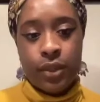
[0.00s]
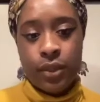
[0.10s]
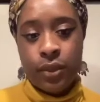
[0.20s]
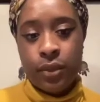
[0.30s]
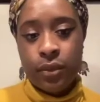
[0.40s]

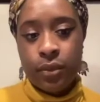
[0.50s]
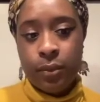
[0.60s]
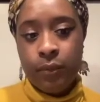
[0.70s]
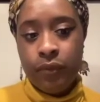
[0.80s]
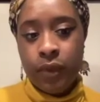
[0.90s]

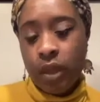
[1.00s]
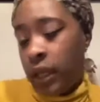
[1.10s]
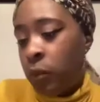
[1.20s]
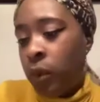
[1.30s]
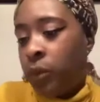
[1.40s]
to
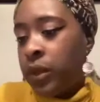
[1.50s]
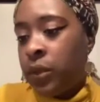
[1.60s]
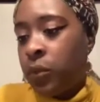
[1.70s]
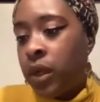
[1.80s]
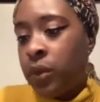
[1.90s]
Like
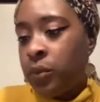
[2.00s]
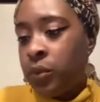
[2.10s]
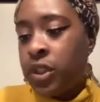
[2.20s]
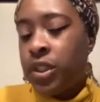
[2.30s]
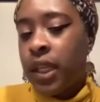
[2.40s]

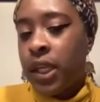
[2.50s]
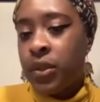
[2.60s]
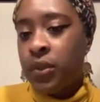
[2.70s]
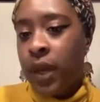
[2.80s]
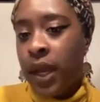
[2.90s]
what should they
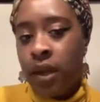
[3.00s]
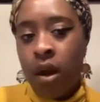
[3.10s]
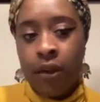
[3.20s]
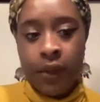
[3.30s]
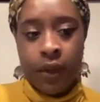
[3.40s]
do? And
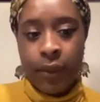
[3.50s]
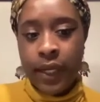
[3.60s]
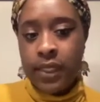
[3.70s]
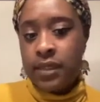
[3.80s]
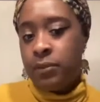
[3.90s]
are their
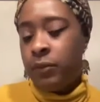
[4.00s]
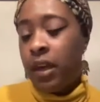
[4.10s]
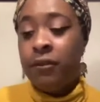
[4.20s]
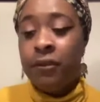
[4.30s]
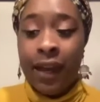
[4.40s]
rights
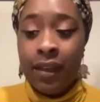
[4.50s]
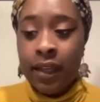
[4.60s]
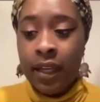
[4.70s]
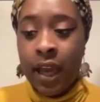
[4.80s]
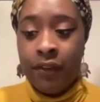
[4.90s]

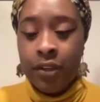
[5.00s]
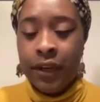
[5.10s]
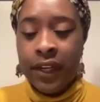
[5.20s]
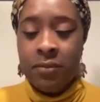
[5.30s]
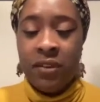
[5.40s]
violated? Have their
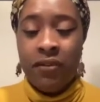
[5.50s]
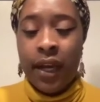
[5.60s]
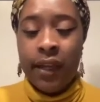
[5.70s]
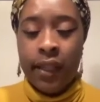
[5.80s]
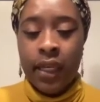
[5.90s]
rights been
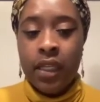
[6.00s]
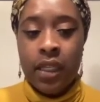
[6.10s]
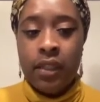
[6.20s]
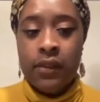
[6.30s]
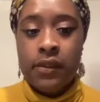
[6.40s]
violated
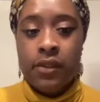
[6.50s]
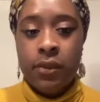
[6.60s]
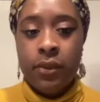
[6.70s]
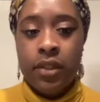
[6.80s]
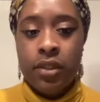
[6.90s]
in this
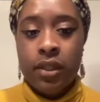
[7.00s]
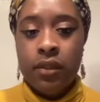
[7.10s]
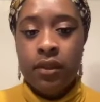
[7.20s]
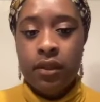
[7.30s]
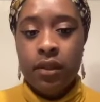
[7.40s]
situation?